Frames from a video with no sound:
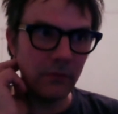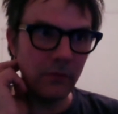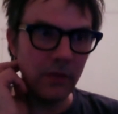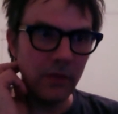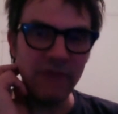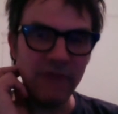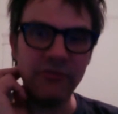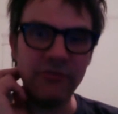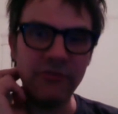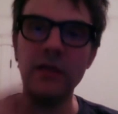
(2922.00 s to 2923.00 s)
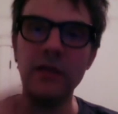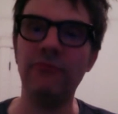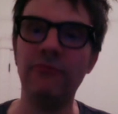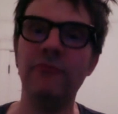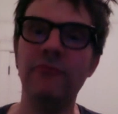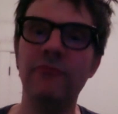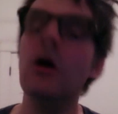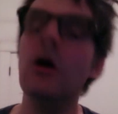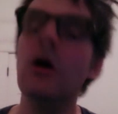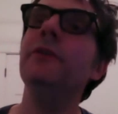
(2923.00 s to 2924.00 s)
If you're
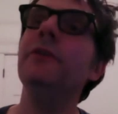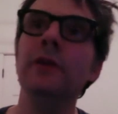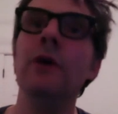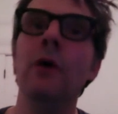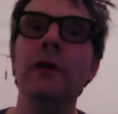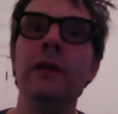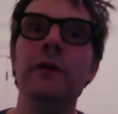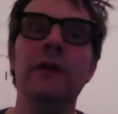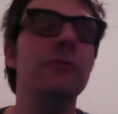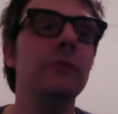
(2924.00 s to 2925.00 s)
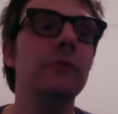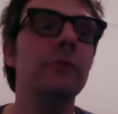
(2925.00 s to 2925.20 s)
not done honing your